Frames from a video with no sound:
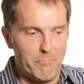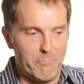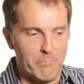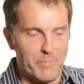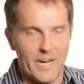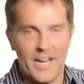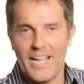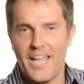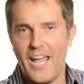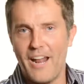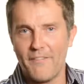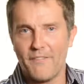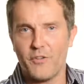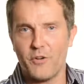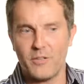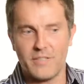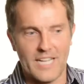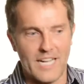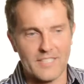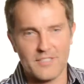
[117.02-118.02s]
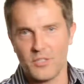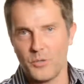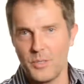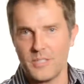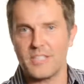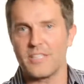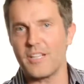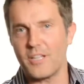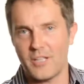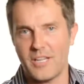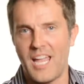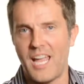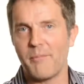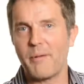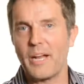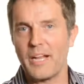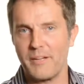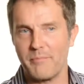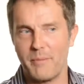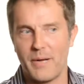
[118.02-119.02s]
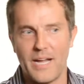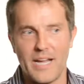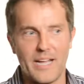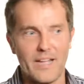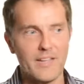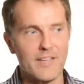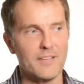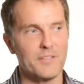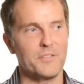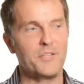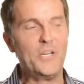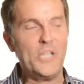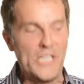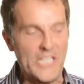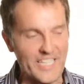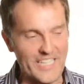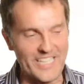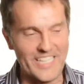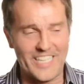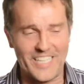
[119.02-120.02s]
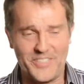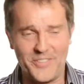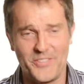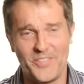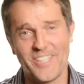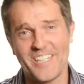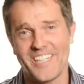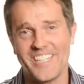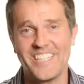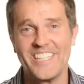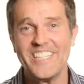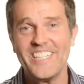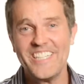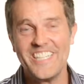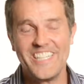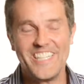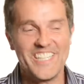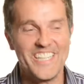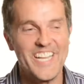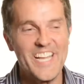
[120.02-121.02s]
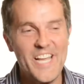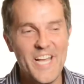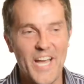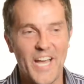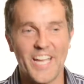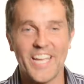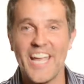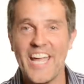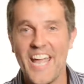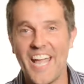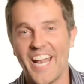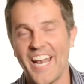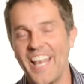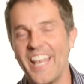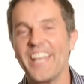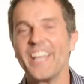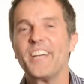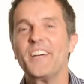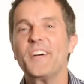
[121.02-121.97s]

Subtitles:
But I can't afford that, so what's another camera I could buy? Well, again,